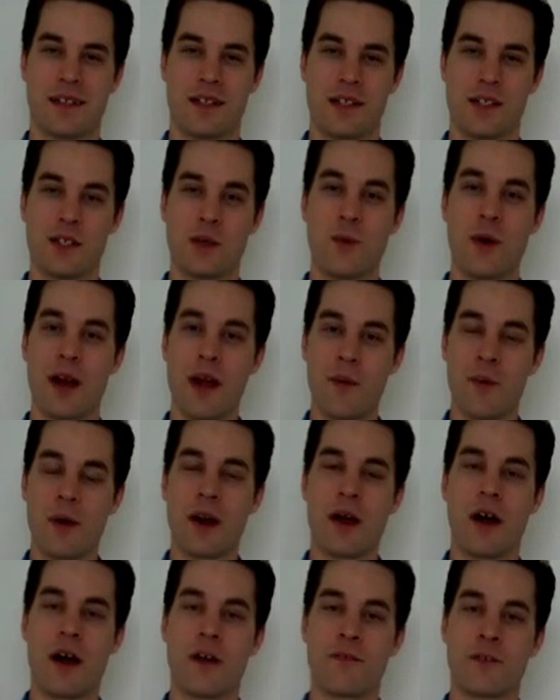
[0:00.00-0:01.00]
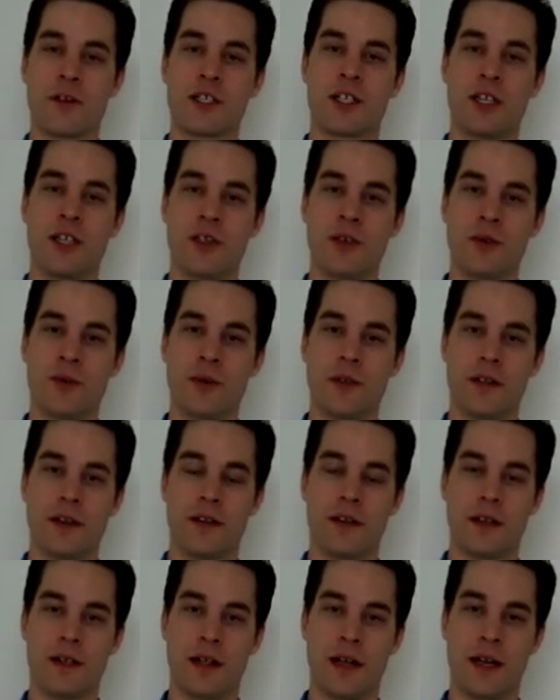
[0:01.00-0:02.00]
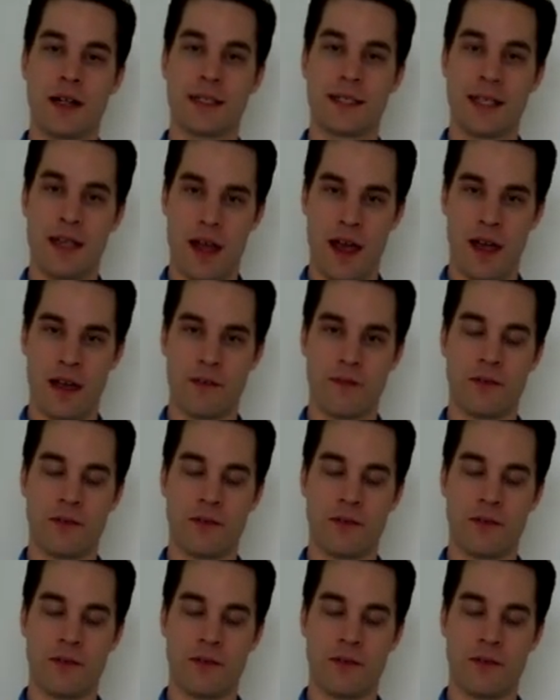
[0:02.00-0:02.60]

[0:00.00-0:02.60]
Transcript: So what I want to offer to you today